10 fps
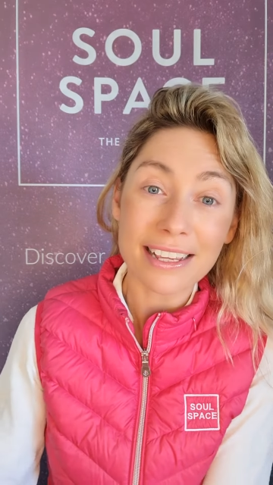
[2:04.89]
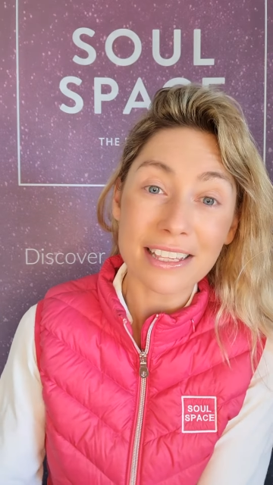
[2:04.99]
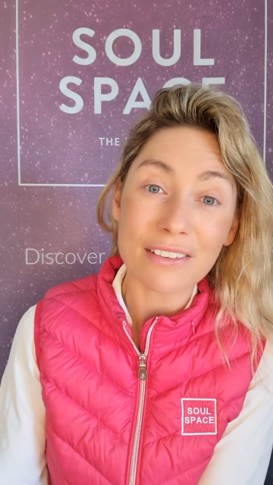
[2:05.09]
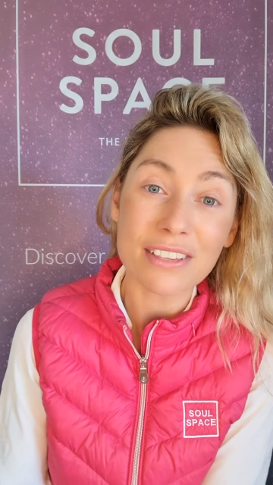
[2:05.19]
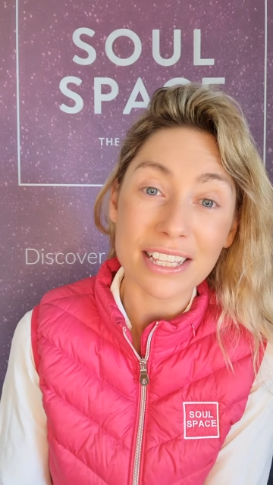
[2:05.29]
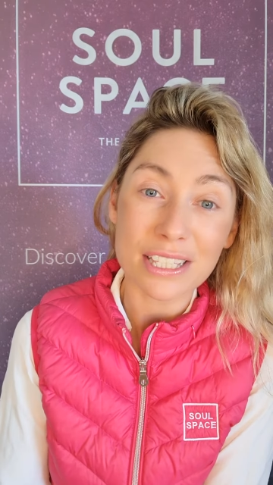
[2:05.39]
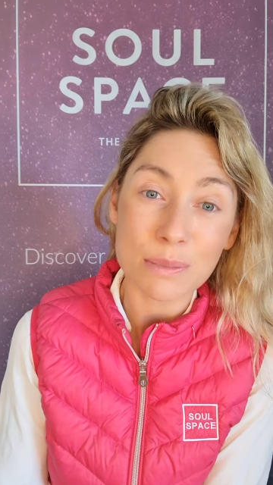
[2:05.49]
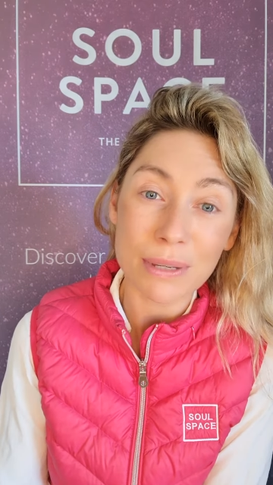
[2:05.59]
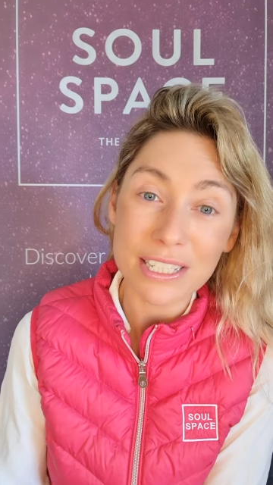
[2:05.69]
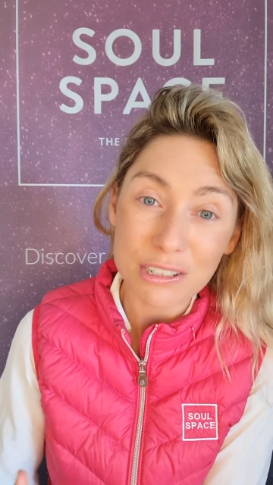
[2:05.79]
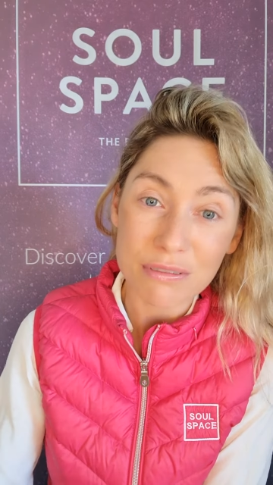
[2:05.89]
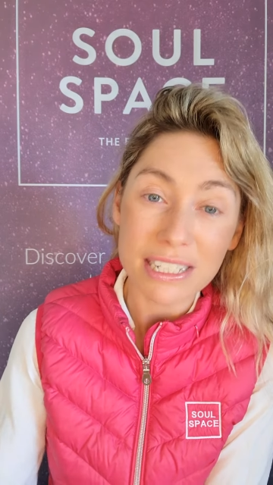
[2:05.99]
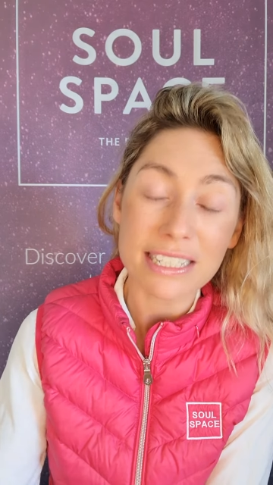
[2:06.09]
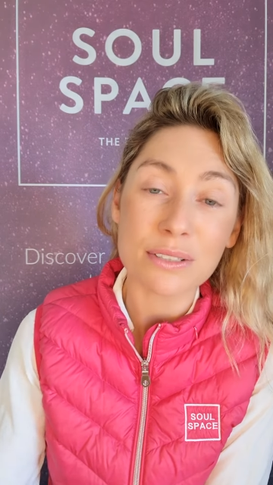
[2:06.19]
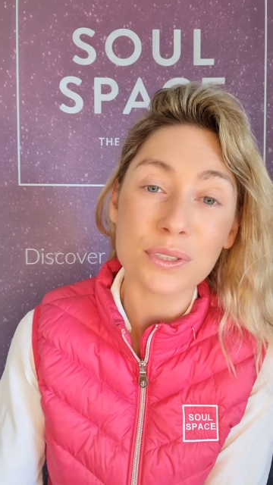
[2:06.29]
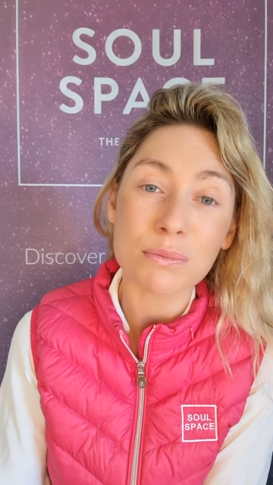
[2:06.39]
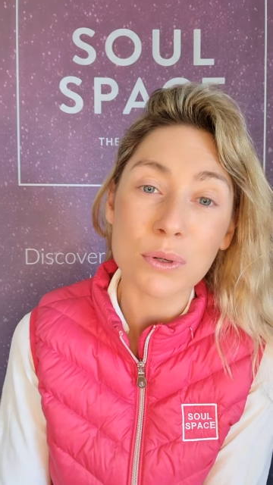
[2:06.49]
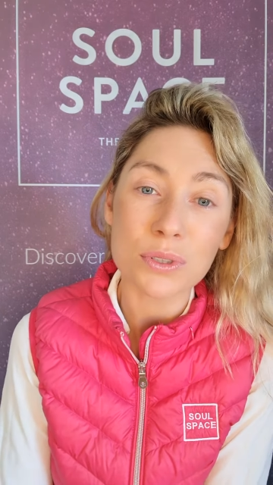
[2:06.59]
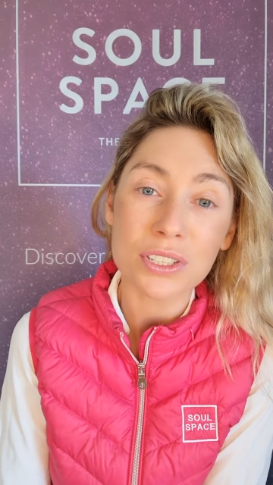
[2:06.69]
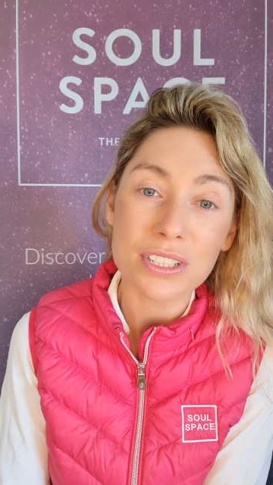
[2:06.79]
giving it the space to release those
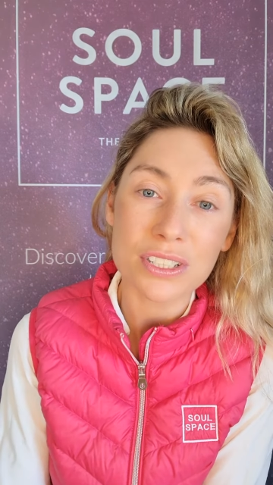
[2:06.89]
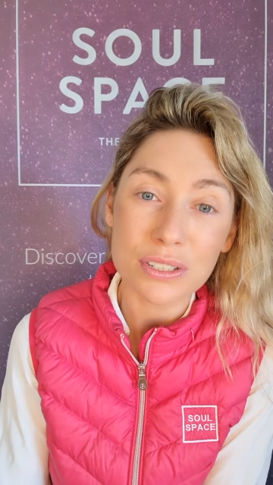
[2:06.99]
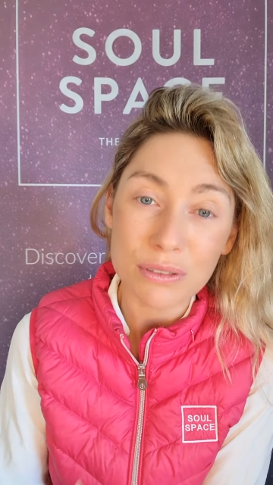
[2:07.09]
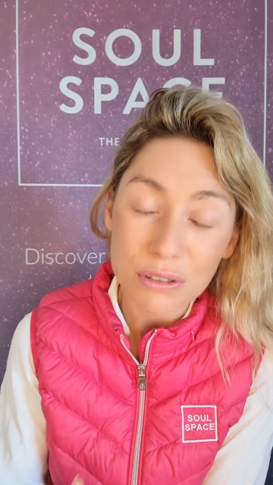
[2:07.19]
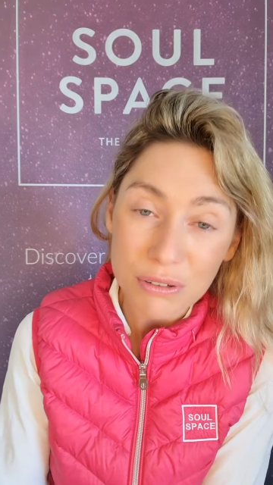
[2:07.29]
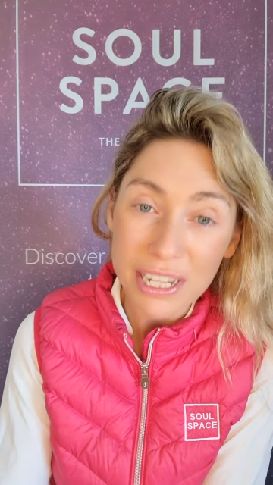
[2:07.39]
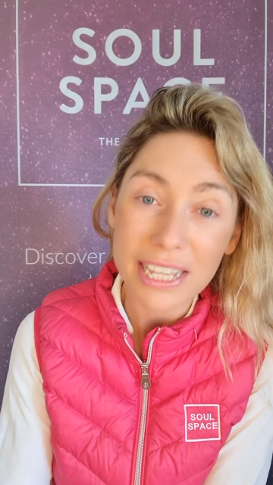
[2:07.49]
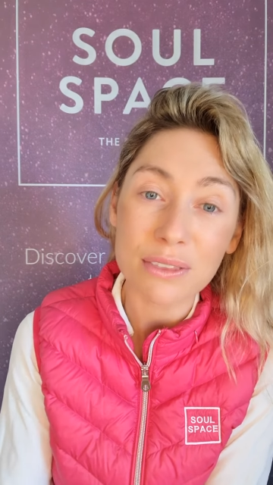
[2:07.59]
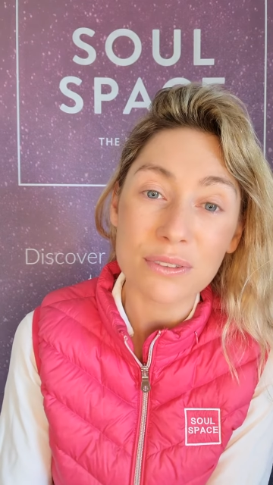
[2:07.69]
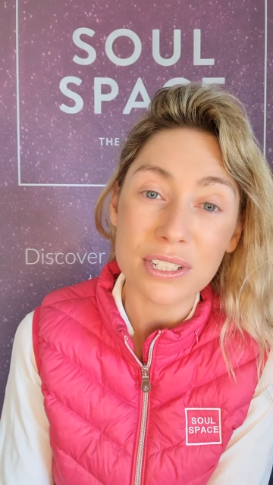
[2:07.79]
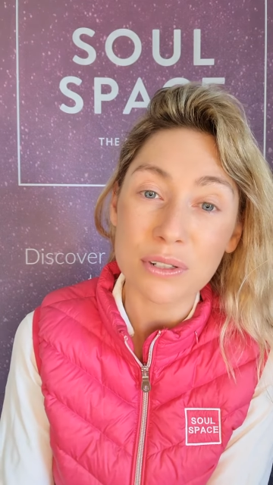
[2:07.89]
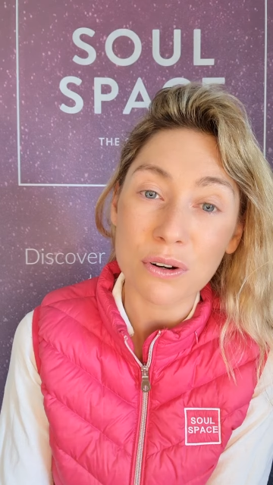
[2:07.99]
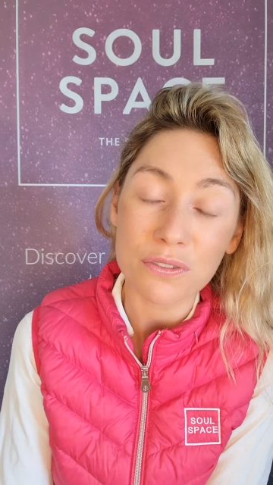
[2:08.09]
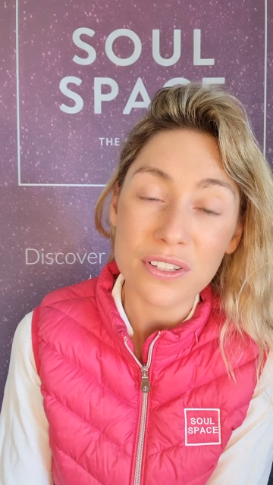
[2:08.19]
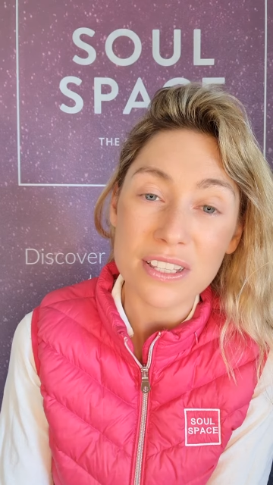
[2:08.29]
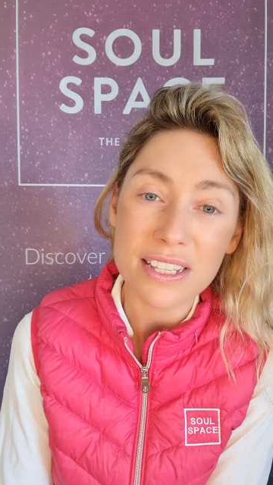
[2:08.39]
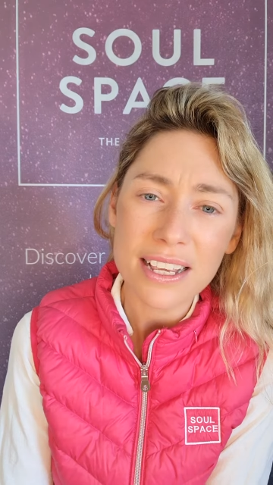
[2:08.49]
emotions, to create those endorphins,